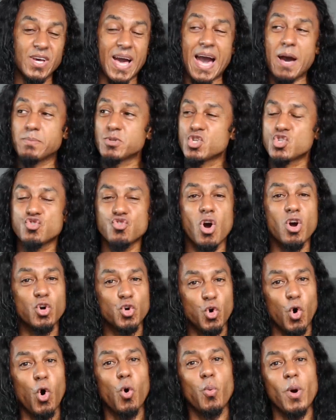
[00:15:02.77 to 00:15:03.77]
um, strong
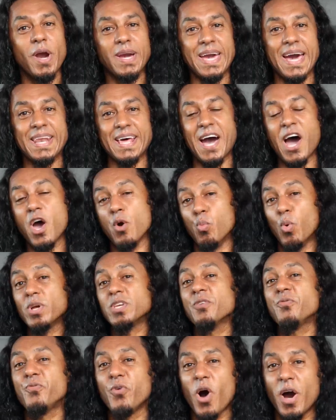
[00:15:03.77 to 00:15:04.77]
core workout at home.
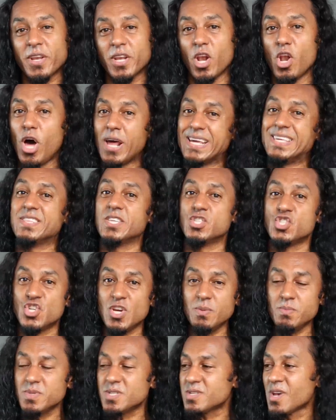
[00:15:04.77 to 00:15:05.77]
What you find a lot in the
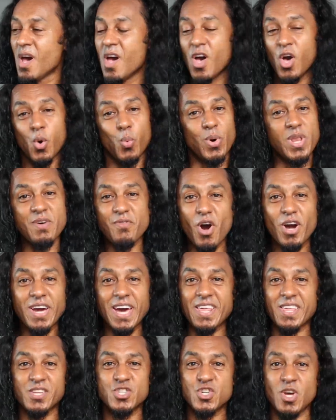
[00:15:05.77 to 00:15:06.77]
gyms, whenever I
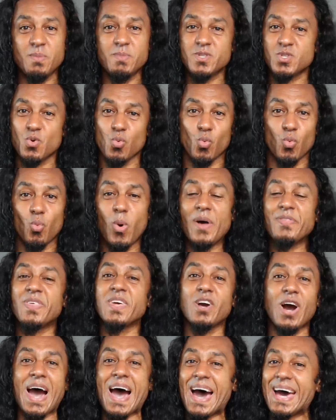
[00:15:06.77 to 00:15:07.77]
go to the gyms, one
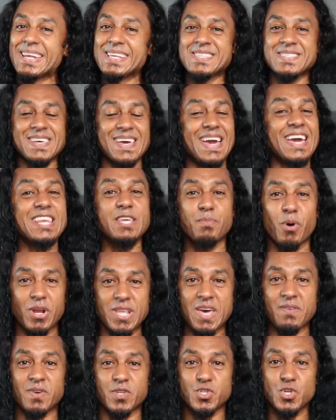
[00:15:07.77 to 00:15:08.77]
thing I hardly see
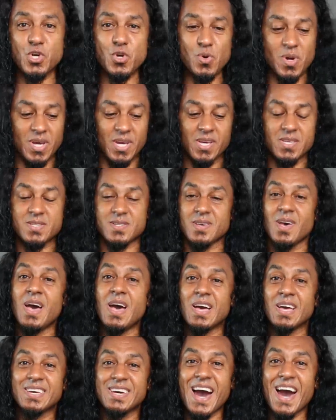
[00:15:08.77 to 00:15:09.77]
anybody ever do is
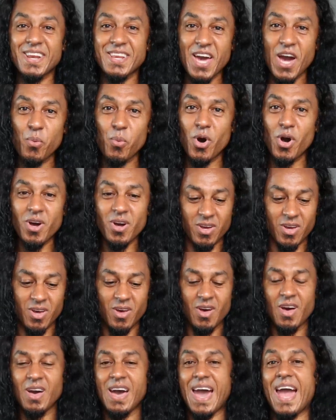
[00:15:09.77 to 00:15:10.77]
cardio work
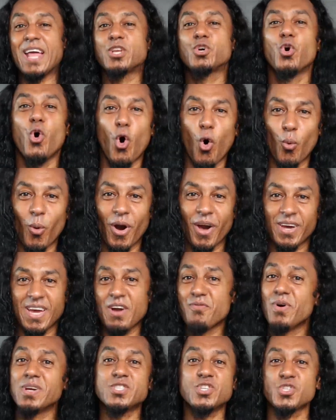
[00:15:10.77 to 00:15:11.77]
and core work.
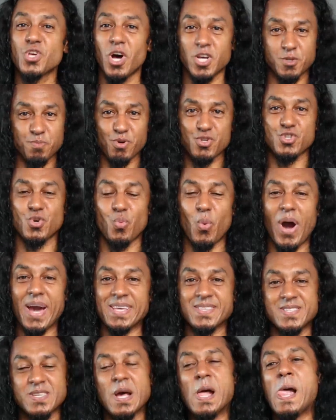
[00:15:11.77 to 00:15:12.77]
Everyone just likes pushing
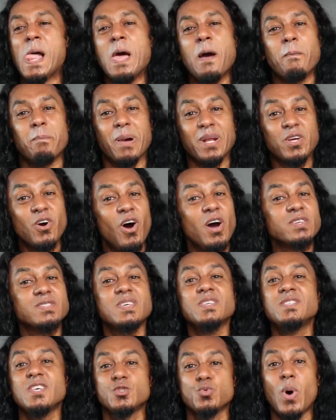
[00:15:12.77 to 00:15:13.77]
weights. But guys,
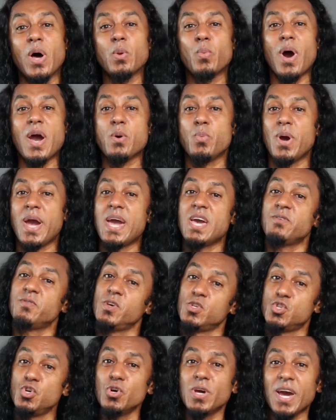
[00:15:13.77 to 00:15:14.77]
this is one way where if
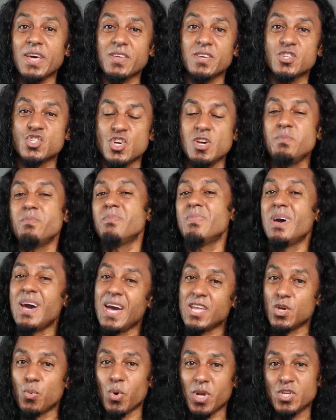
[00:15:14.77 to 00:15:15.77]
you do go to the gym
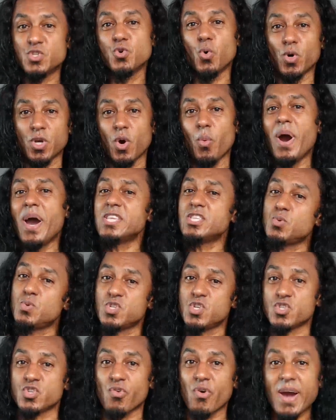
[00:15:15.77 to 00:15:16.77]
and you want to do all your weights,
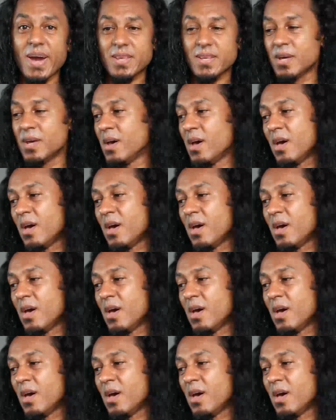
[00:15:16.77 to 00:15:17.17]
which is great,